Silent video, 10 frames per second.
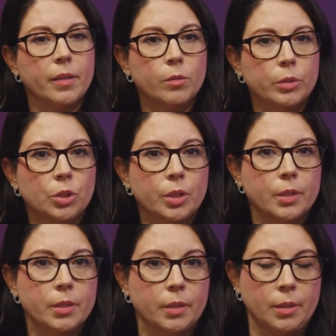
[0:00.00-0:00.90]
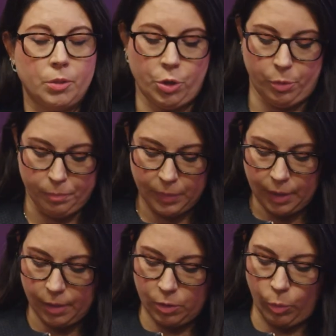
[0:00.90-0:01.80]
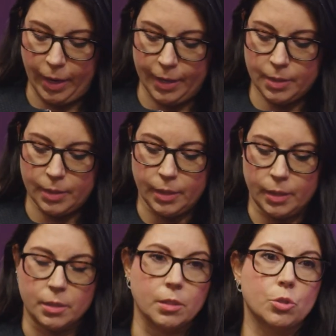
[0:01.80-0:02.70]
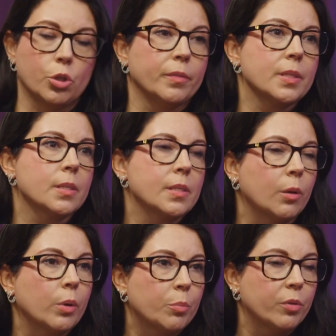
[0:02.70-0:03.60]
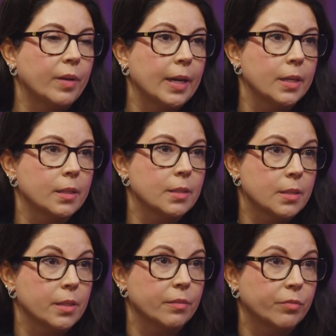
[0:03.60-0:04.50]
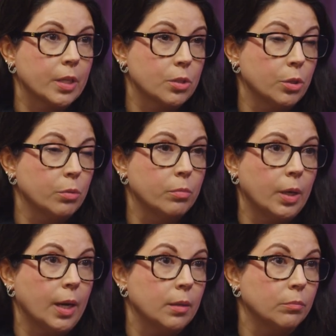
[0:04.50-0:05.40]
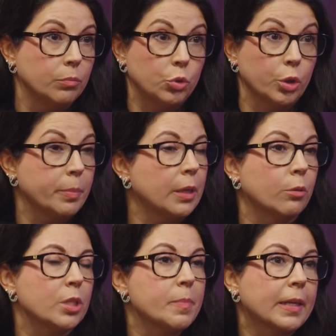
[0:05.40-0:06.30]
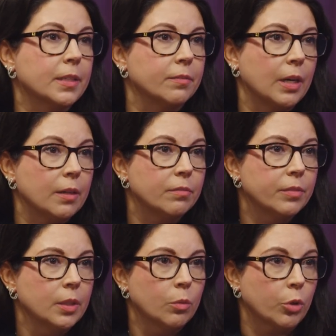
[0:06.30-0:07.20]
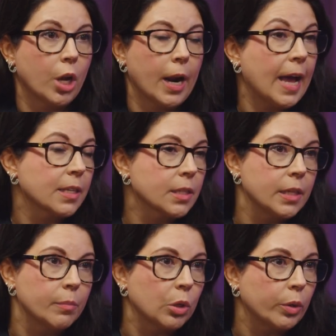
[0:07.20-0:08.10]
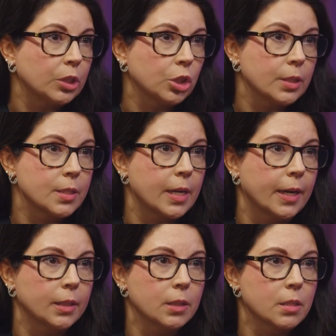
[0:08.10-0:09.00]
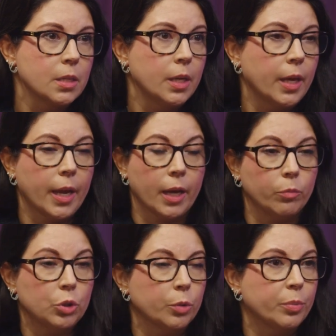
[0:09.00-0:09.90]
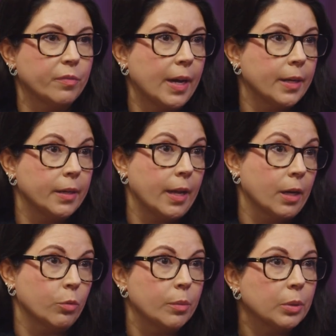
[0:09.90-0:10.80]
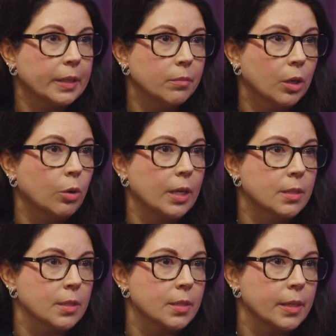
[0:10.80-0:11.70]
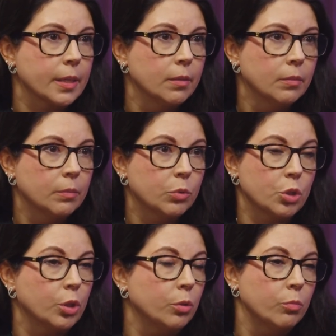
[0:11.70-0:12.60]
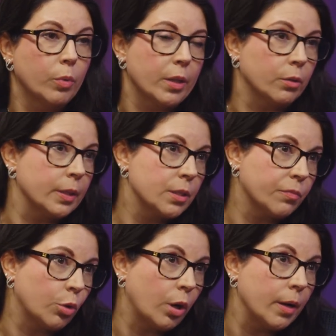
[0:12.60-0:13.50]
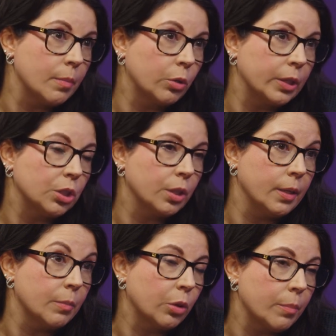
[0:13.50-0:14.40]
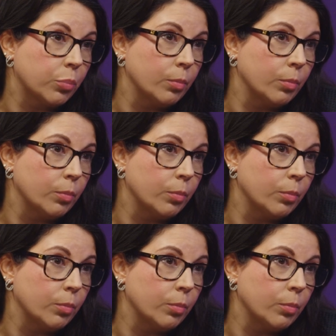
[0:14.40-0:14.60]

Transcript: think we should continue. So the way I see it is the services that we provide in the city of Fresno should be irrespective of, we're not asking immigration status, and we should provide it equitably across the city. So whether it's for our immigrant